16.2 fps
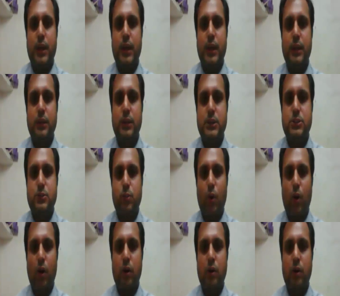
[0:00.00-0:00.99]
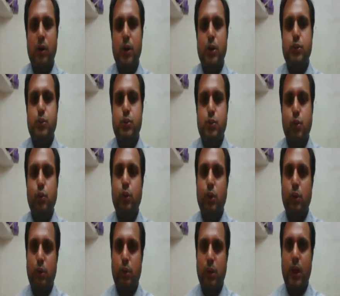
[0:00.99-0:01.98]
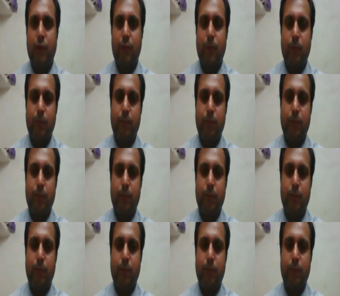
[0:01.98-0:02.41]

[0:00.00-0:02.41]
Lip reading: In this war, two nuclear